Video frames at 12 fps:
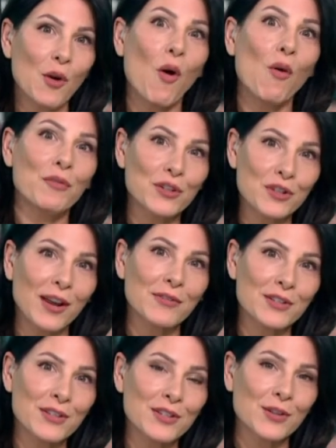on the
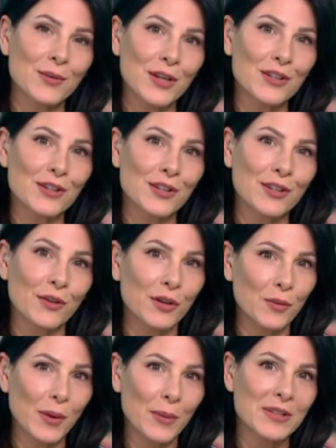travel situation on
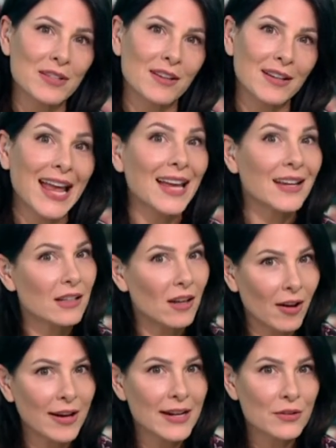our website and
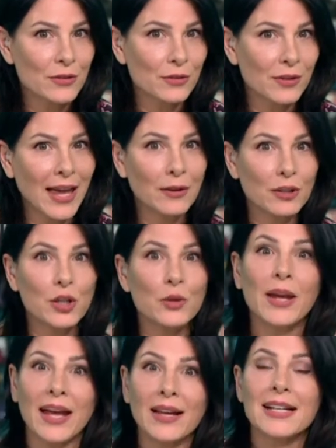guides on how you
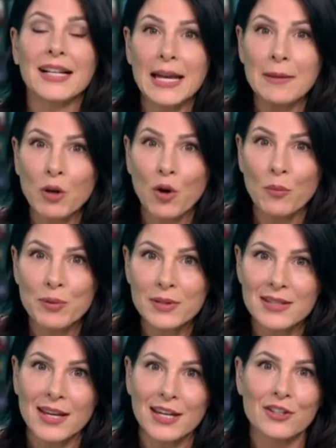can claim
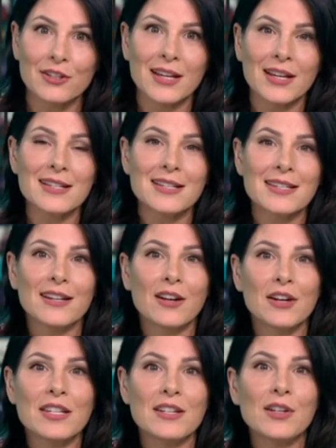compensation. That's at
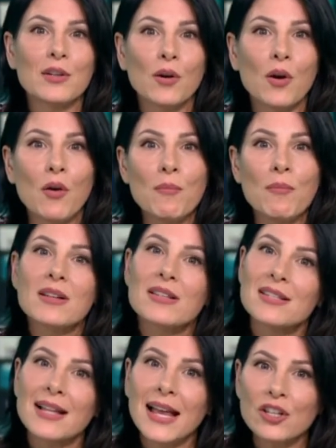
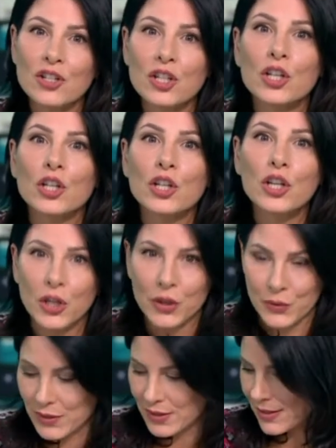
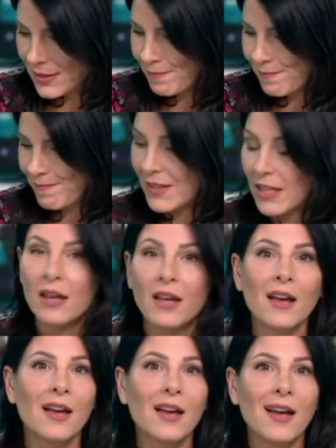itv.com/news.
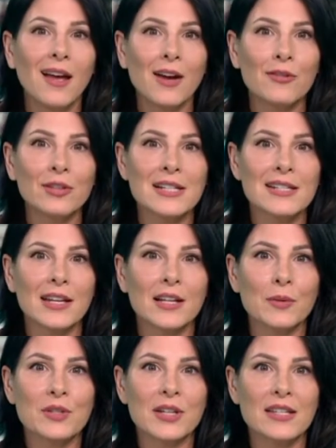Well, let's get an
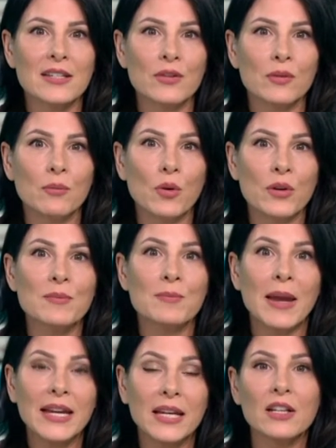update on what is
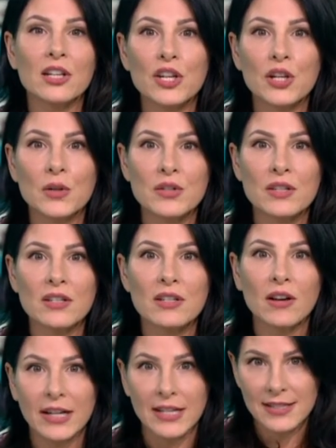making the news
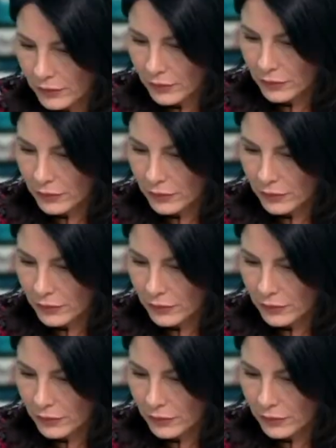tonight.